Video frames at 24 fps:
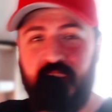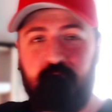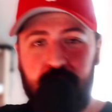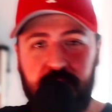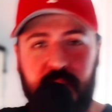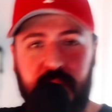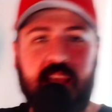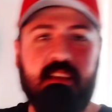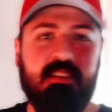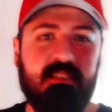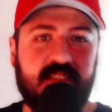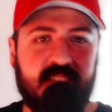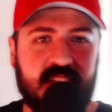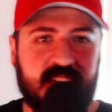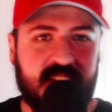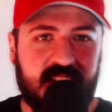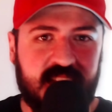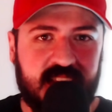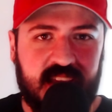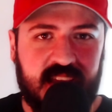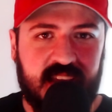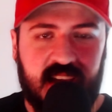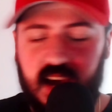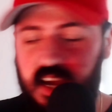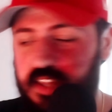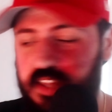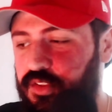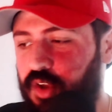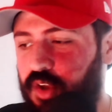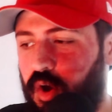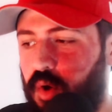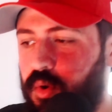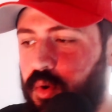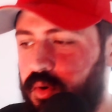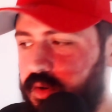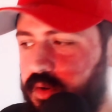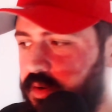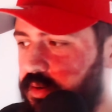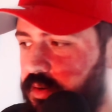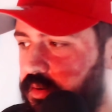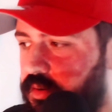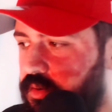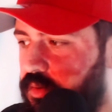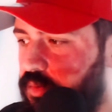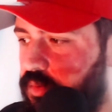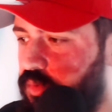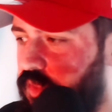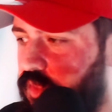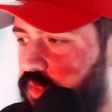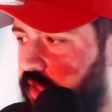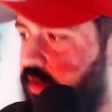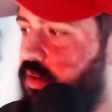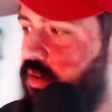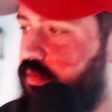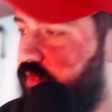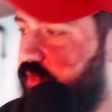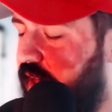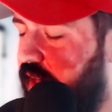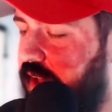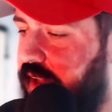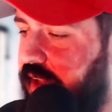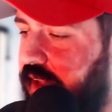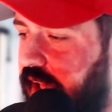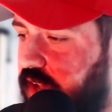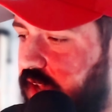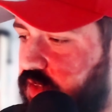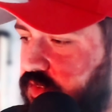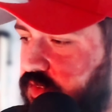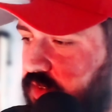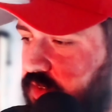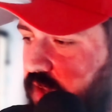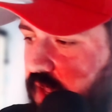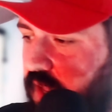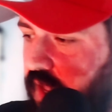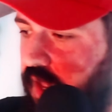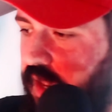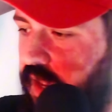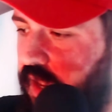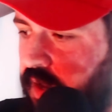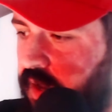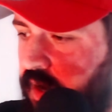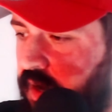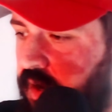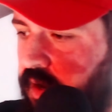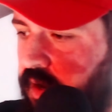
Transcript: basically I don't think of that as a